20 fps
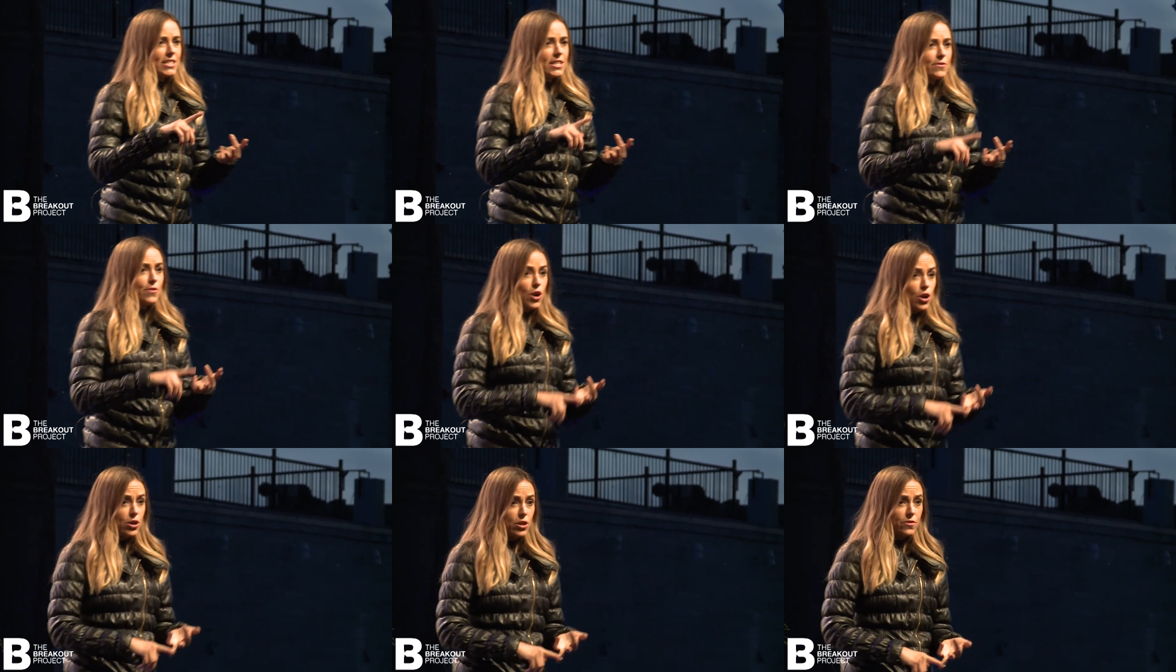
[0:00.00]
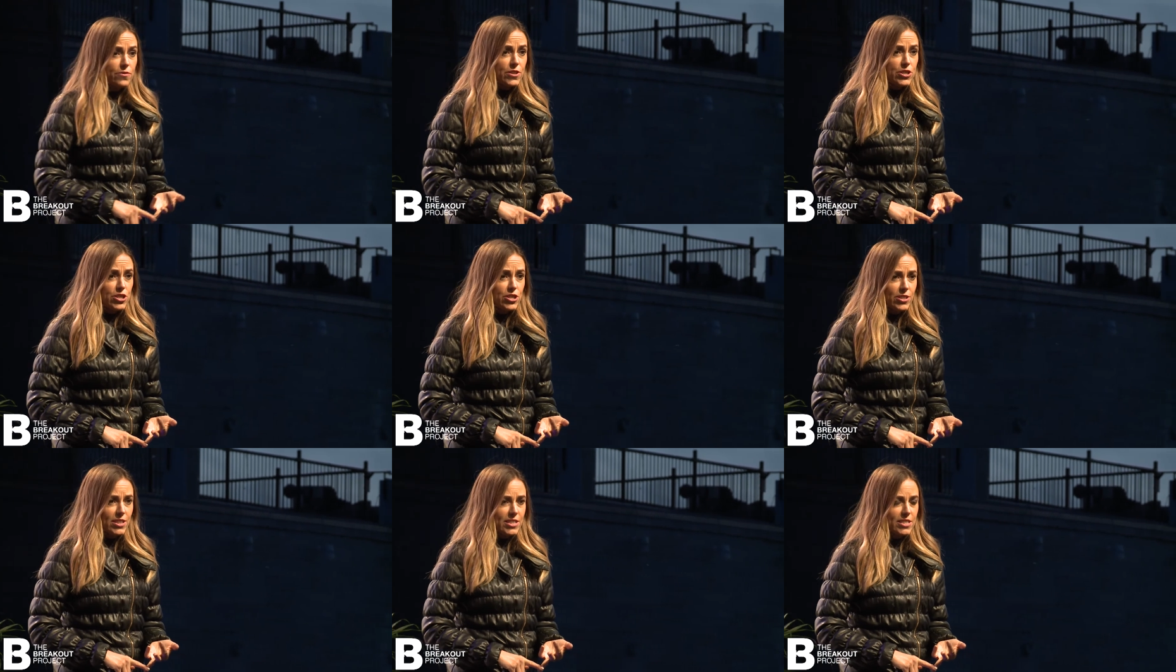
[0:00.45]
of
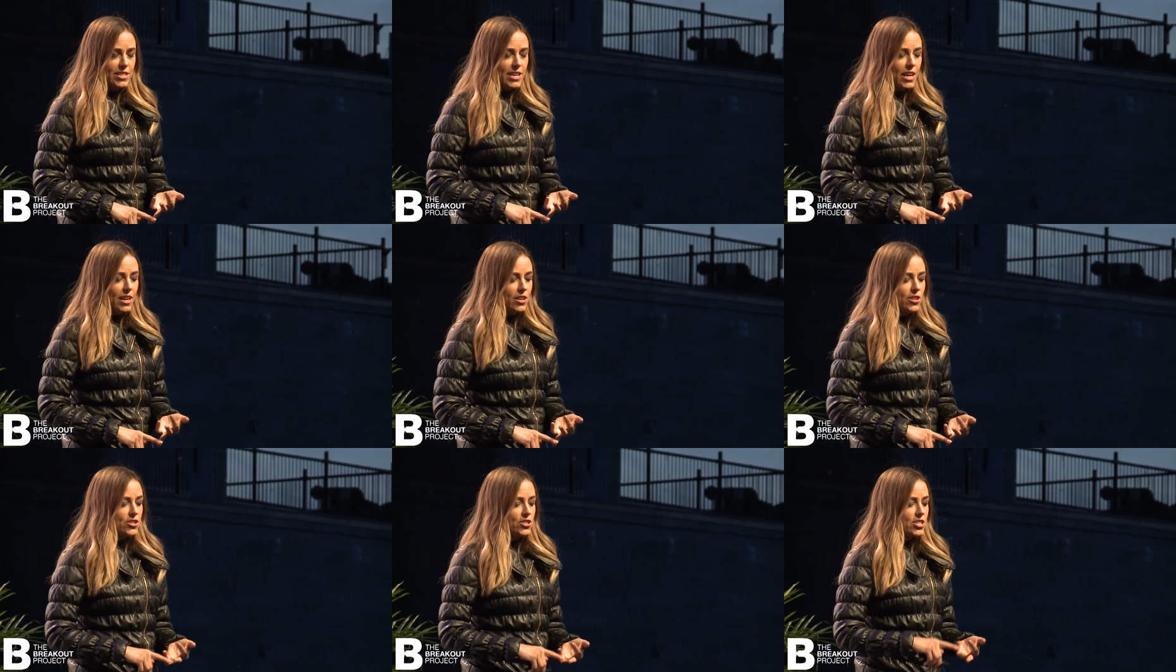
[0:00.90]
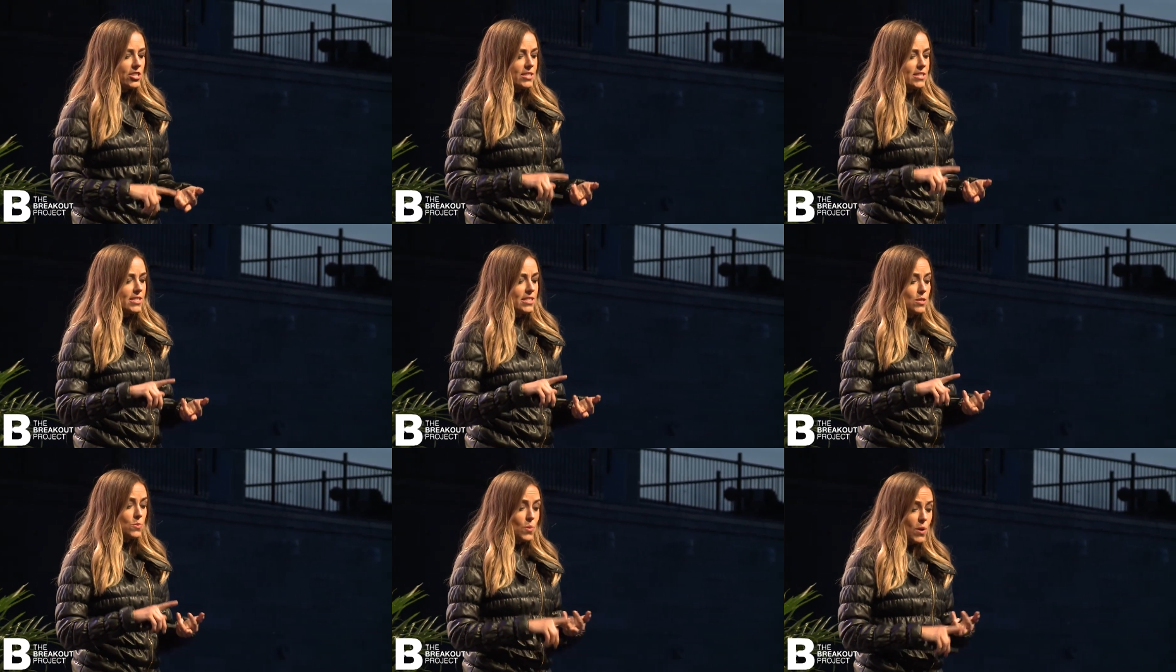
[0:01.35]
artificial
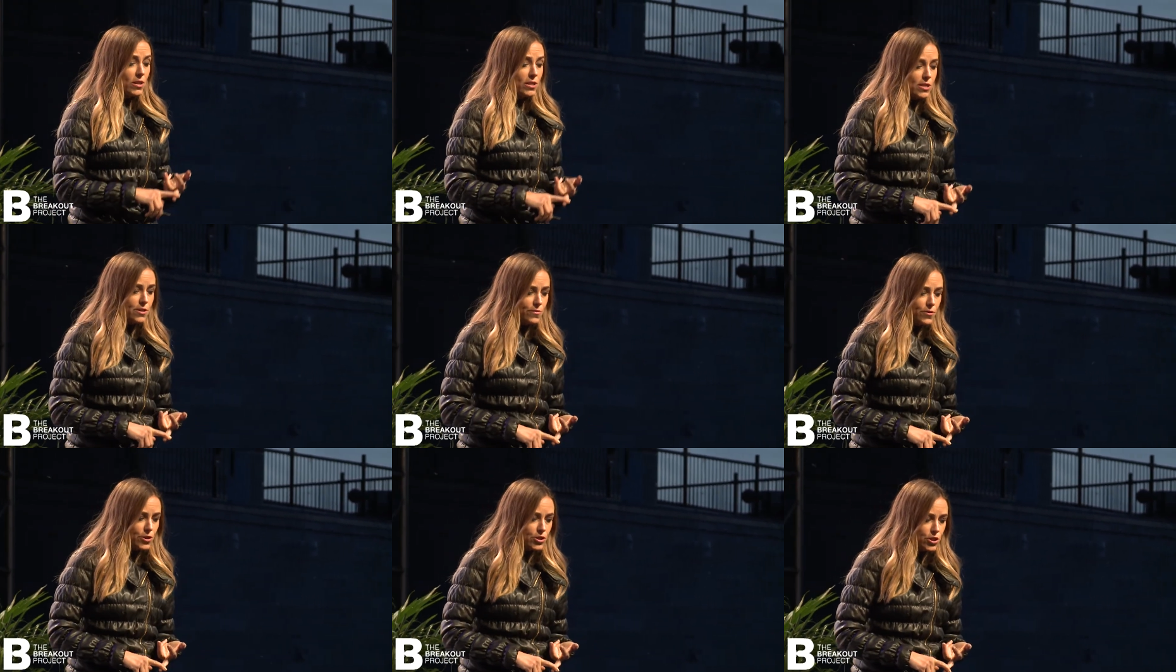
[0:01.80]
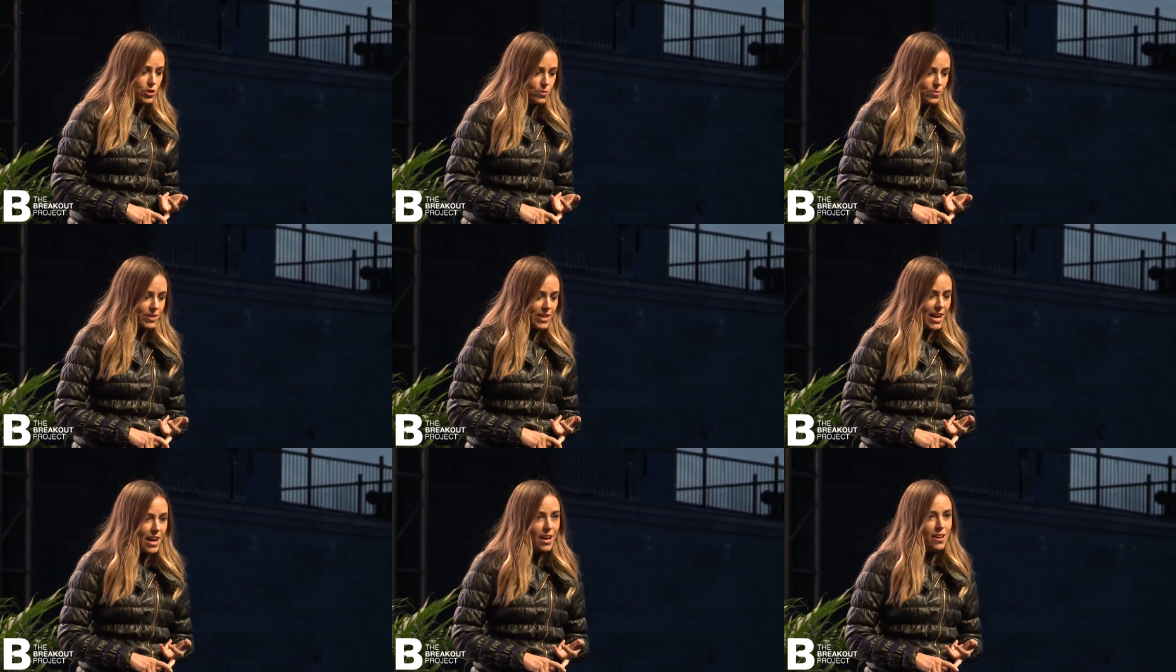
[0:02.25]
intelligence, as well as virtual
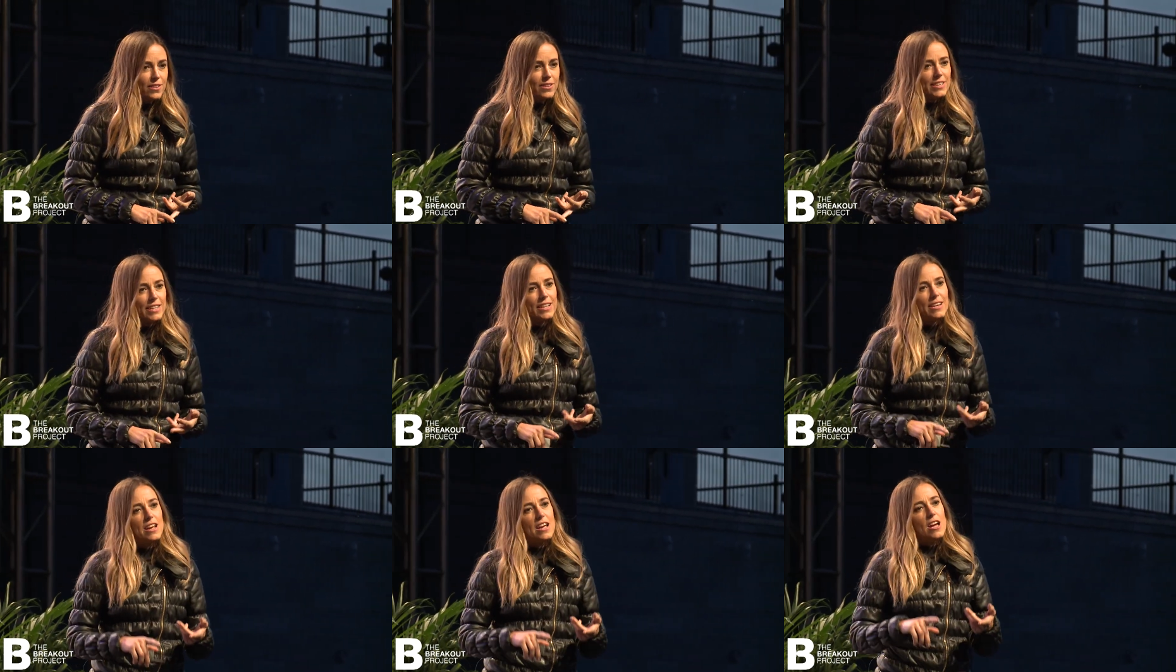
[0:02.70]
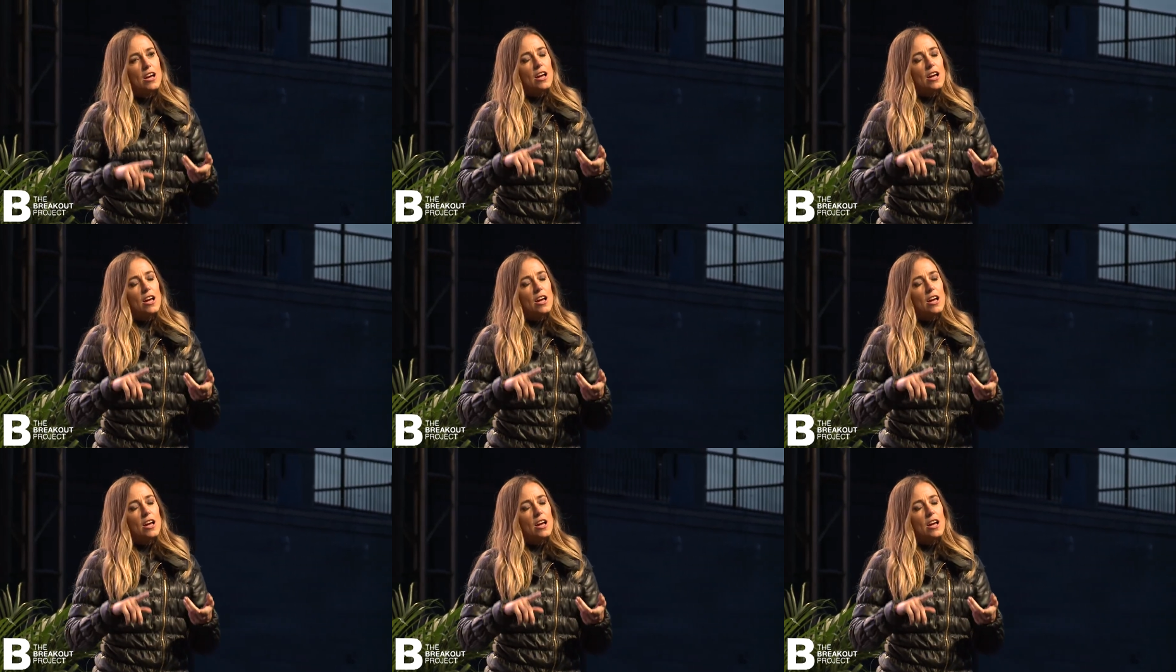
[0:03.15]
reality.